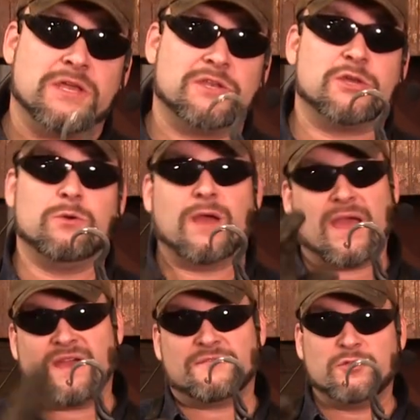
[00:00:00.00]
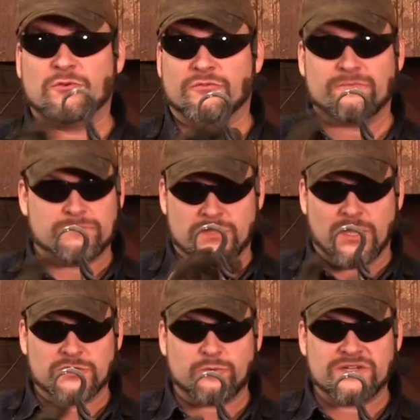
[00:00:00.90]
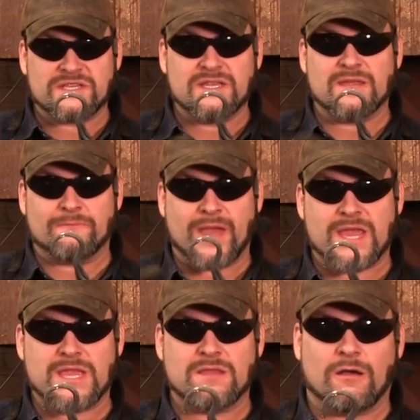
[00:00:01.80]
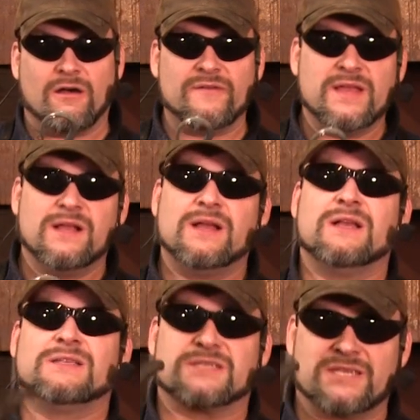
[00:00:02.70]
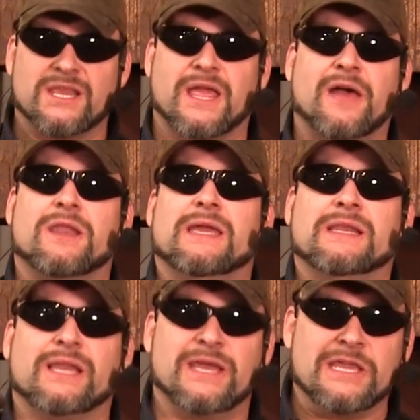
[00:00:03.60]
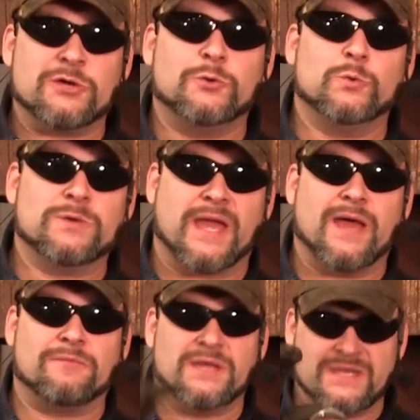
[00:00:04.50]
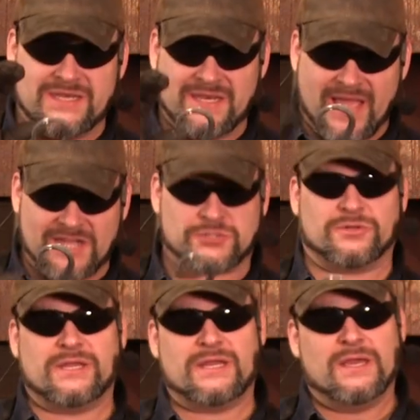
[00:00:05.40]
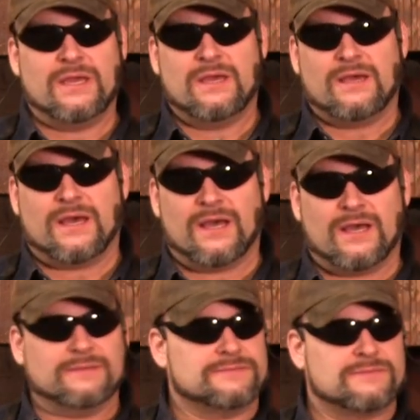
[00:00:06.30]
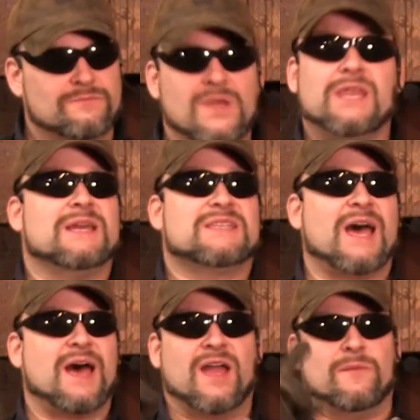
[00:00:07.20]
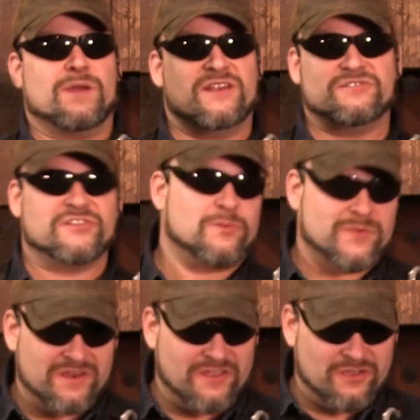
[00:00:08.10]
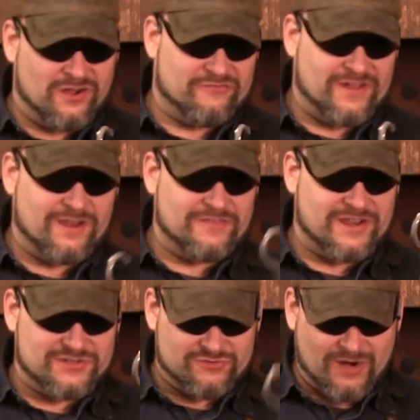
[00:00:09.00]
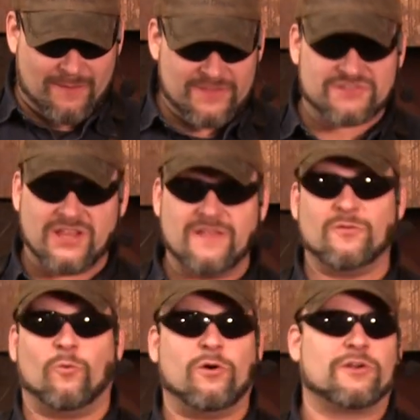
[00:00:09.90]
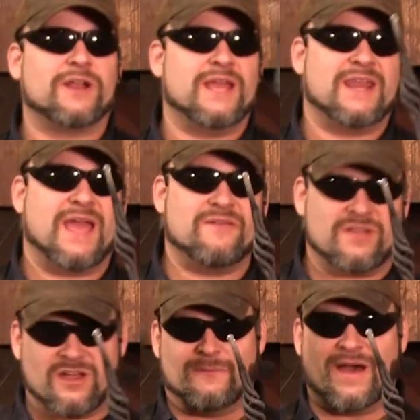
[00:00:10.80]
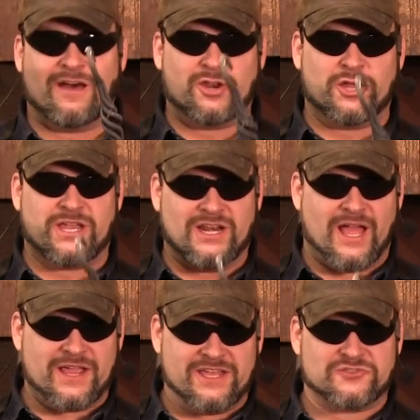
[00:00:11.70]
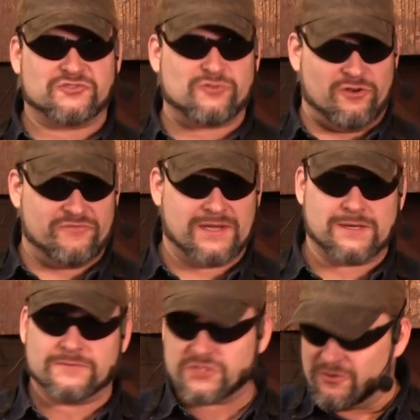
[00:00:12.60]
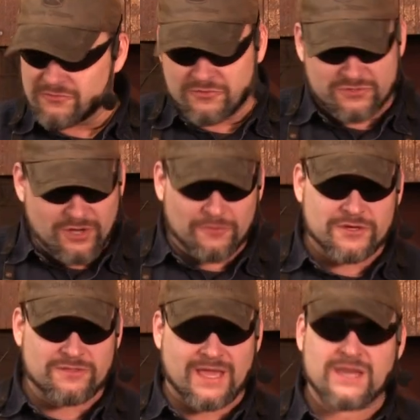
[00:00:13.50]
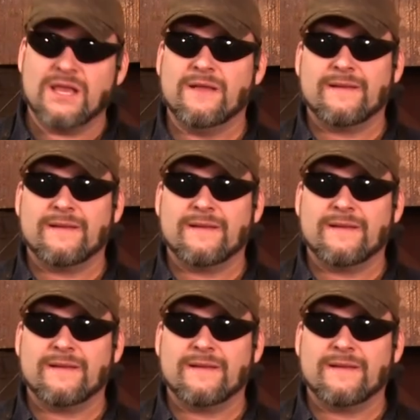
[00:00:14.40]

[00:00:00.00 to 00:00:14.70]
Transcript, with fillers: can do after you're done twisting it and backing it off, sit it out and let it cool down naturally. Um, many a time has there been a young fellow that has dropped this in the water and have it come out looking like it's a stroke victim. So don't do that.